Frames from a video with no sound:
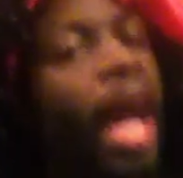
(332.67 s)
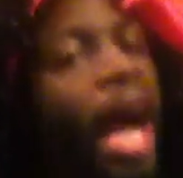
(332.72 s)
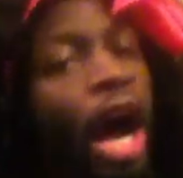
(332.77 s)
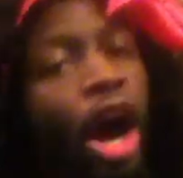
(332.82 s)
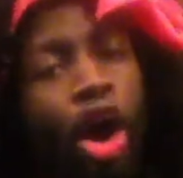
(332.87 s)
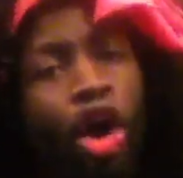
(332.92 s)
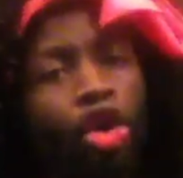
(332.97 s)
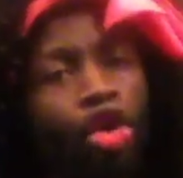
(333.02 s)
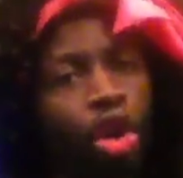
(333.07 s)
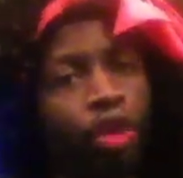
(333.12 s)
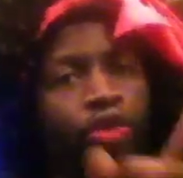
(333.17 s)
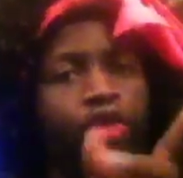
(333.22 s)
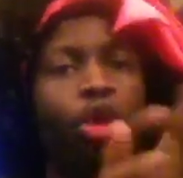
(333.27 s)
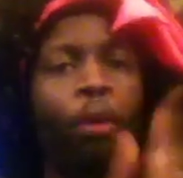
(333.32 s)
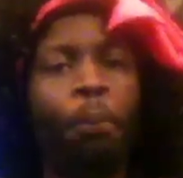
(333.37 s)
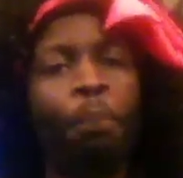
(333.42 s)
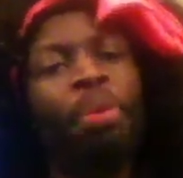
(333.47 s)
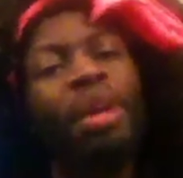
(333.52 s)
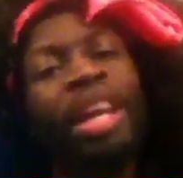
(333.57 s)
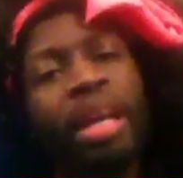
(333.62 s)
I don't know if
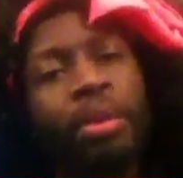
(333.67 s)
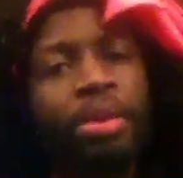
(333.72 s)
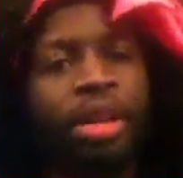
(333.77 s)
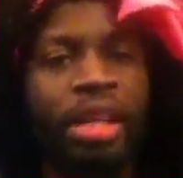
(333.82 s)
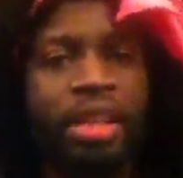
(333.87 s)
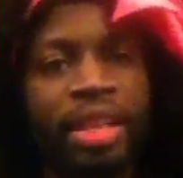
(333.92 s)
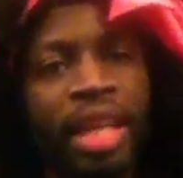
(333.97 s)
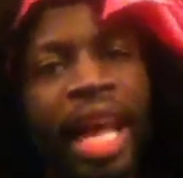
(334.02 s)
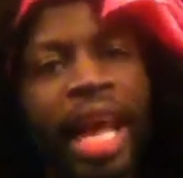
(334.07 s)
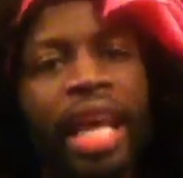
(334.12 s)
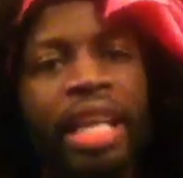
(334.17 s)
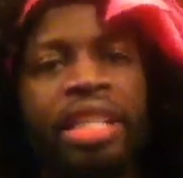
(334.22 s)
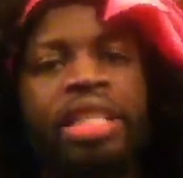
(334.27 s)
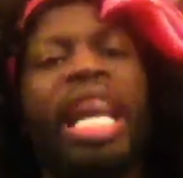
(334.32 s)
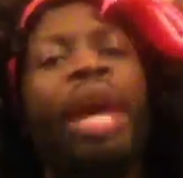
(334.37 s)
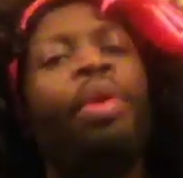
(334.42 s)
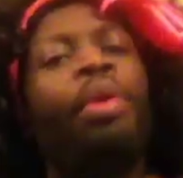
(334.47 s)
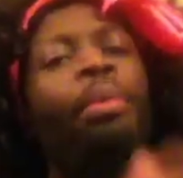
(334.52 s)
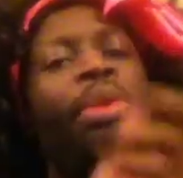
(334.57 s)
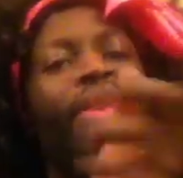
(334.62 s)
you peeped this last
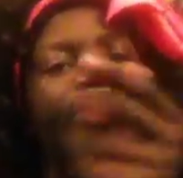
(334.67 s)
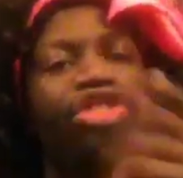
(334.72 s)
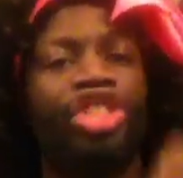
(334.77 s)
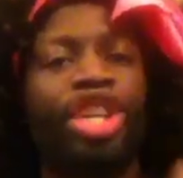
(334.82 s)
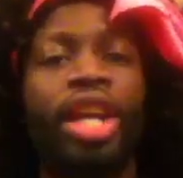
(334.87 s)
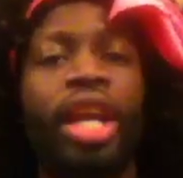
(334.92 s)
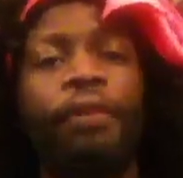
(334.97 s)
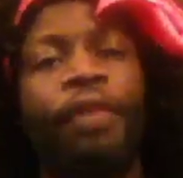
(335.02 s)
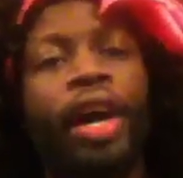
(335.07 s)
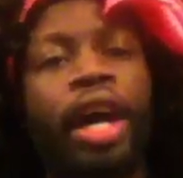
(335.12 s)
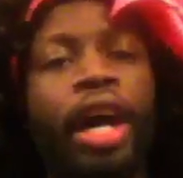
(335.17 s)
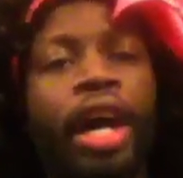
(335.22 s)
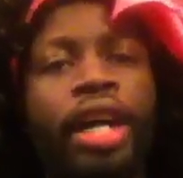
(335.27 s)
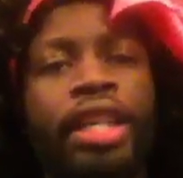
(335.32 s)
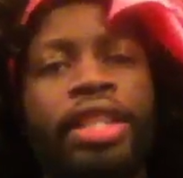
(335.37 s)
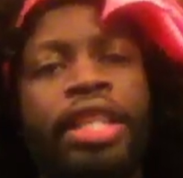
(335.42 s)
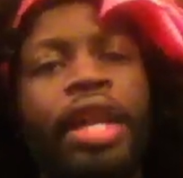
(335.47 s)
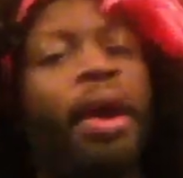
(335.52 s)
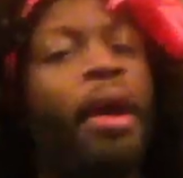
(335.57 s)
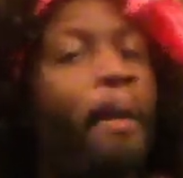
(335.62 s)
night with Miss Jennifer
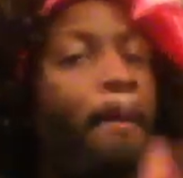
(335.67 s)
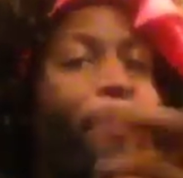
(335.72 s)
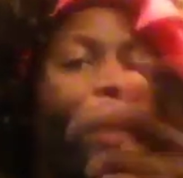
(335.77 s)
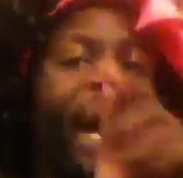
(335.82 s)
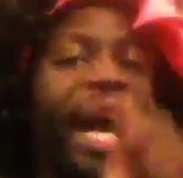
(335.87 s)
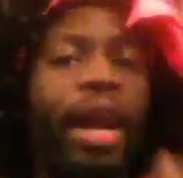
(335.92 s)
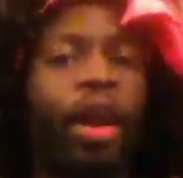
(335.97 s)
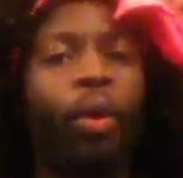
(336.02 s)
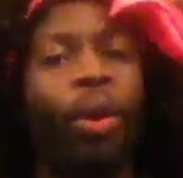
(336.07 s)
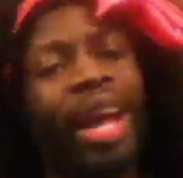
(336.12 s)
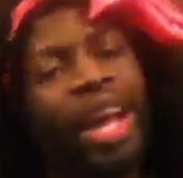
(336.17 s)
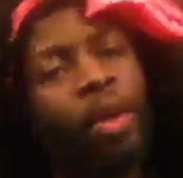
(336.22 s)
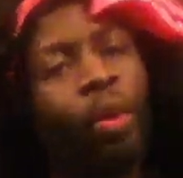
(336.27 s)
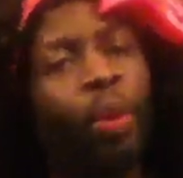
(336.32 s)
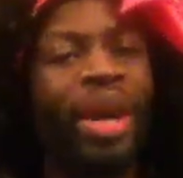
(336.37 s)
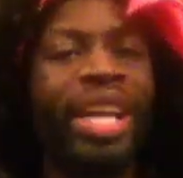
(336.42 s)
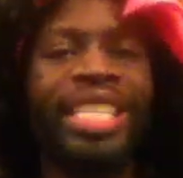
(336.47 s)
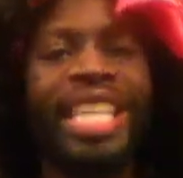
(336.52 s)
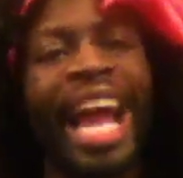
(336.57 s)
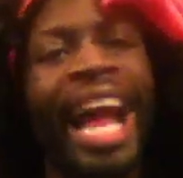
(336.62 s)
Hudson, by the way,
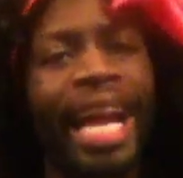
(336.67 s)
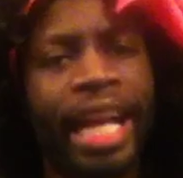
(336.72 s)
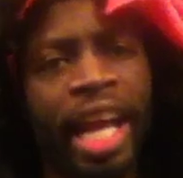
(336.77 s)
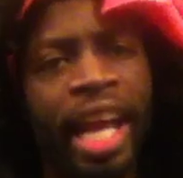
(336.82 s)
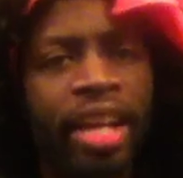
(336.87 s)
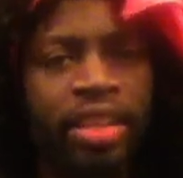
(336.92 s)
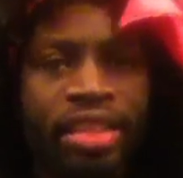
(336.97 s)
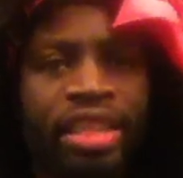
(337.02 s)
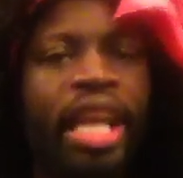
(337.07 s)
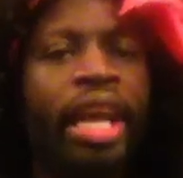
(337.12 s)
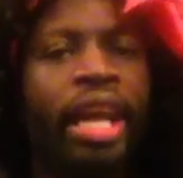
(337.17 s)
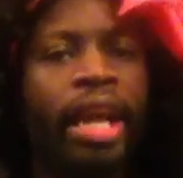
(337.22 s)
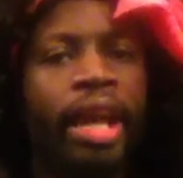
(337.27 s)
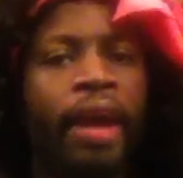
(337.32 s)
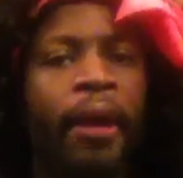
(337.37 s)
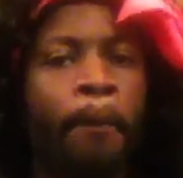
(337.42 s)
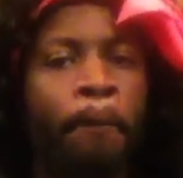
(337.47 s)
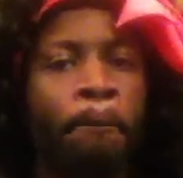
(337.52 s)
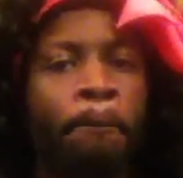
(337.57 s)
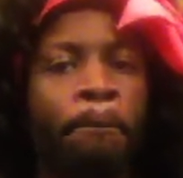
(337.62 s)
which I can't
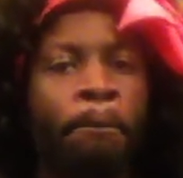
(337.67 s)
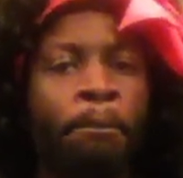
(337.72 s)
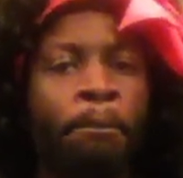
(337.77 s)
stand.